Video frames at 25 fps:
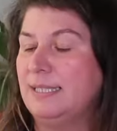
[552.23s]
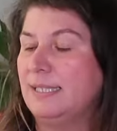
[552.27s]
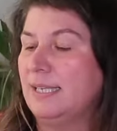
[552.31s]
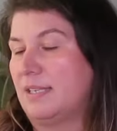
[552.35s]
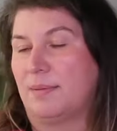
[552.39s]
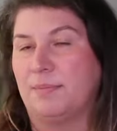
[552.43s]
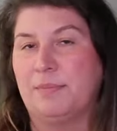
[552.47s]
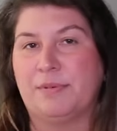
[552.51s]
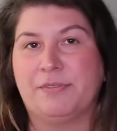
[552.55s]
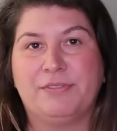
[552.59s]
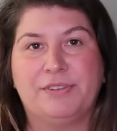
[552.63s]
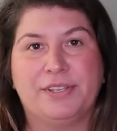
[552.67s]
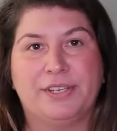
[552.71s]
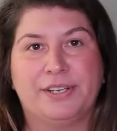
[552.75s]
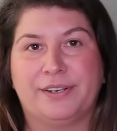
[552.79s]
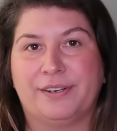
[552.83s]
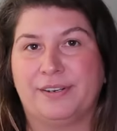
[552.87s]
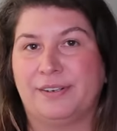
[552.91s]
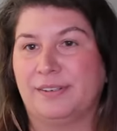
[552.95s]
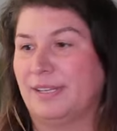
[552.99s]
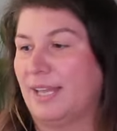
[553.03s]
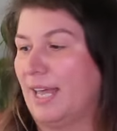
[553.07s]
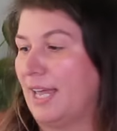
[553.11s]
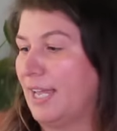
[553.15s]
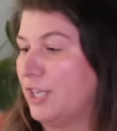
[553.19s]
some of
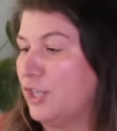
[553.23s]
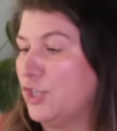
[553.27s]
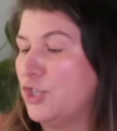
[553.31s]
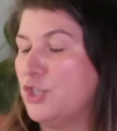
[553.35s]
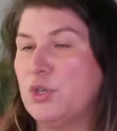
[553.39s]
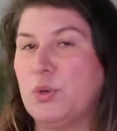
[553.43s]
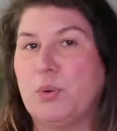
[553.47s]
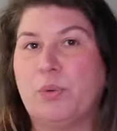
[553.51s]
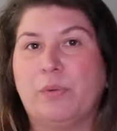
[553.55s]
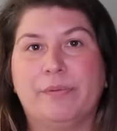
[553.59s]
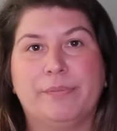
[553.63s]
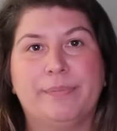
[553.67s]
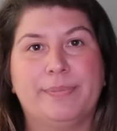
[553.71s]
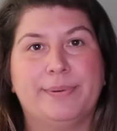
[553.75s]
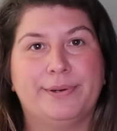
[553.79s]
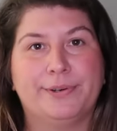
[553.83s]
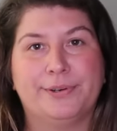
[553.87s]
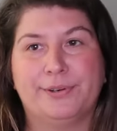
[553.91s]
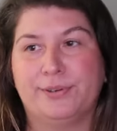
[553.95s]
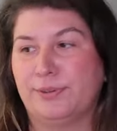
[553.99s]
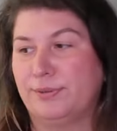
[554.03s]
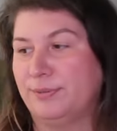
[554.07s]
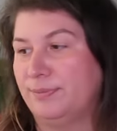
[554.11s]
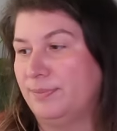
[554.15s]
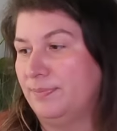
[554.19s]
their like
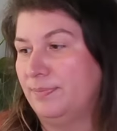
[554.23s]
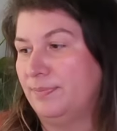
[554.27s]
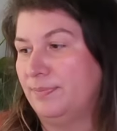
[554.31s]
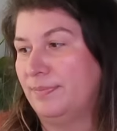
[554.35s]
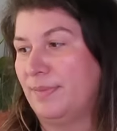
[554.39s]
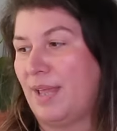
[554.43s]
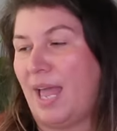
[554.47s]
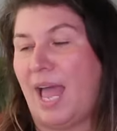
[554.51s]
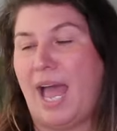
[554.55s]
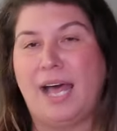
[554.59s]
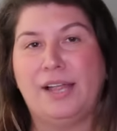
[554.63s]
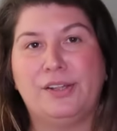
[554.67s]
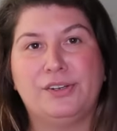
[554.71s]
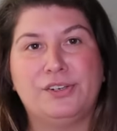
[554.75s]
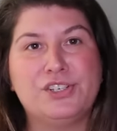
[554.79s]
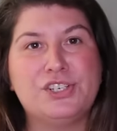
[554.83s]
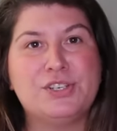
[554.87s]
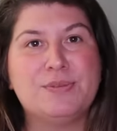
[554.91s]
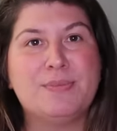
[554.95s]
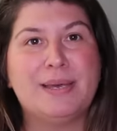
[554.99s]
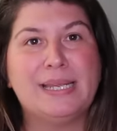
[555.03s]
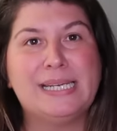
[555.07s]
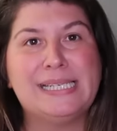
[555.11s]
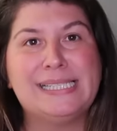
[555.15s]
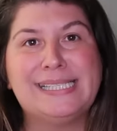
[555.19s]
chewable
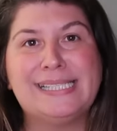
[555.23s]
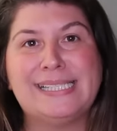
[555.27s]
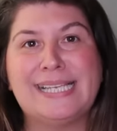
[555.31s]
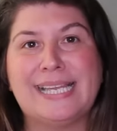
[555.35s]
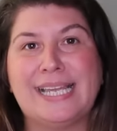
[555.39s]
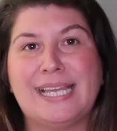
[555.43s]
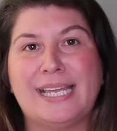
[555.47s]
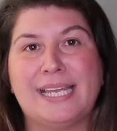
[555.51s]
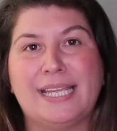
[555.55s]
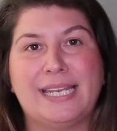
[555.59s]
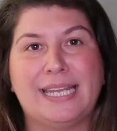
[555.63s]
allergy medicine,